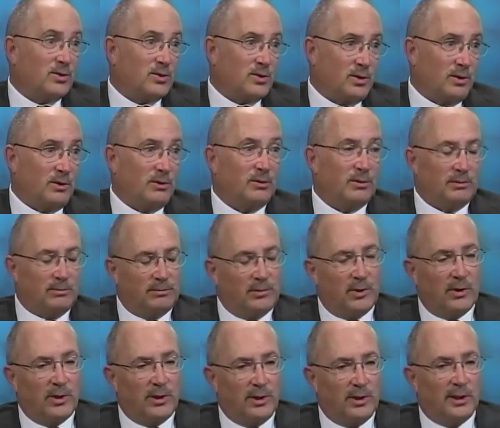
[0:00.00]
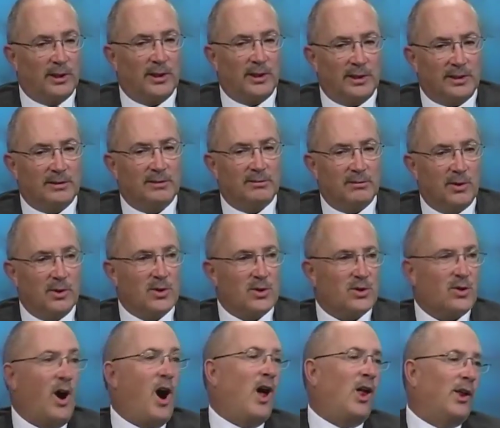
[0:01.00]
So pretty, uh, pretty
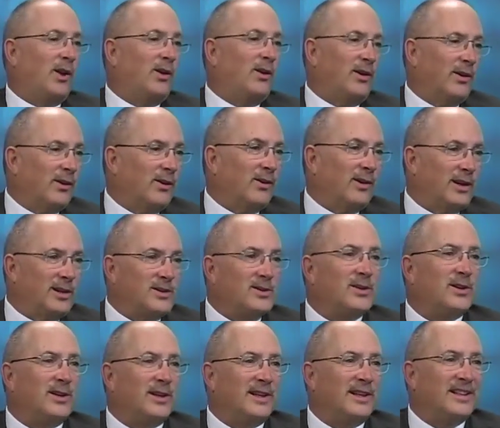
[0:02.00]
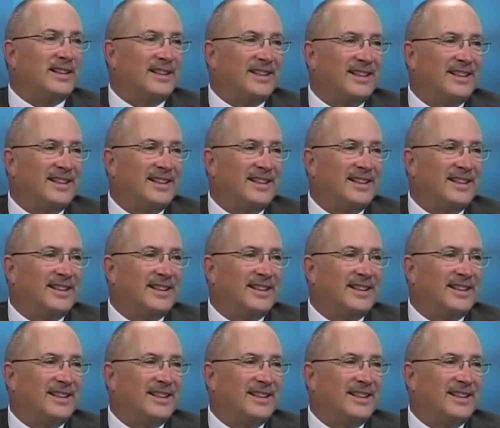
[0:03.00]
solid there, yeah. I'd say.